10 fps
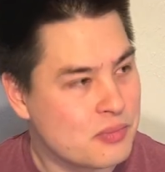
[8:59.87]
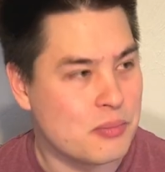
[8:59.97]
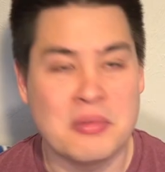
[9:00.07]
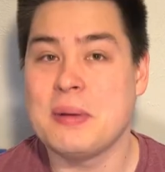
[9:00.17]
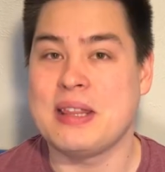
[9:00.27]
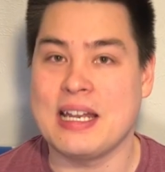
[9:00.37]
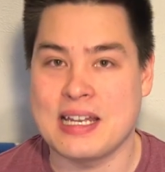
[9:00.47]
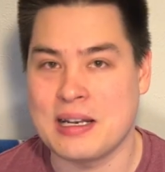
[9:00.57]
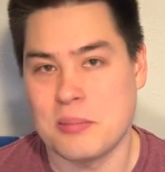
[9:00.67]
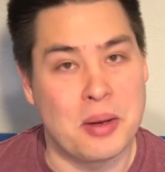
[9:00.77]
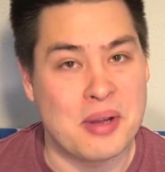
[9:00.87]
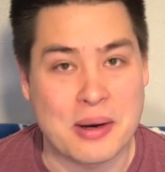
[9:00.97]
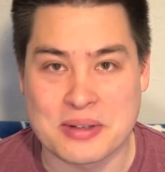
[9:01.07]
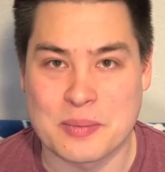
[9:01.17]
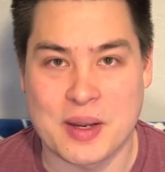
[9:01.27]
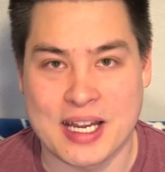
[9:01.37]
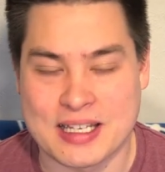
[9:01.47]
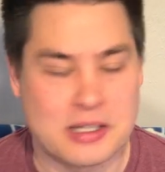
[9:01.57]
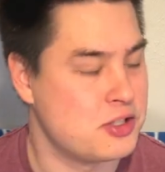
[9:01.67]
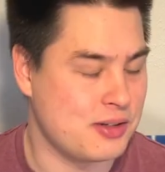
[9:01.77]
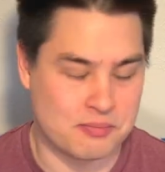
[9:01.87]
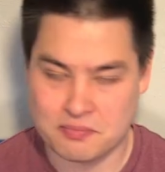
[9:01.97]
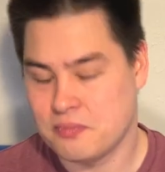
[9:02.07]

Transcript: Maybe they did, and maybe I wasn't paying attention.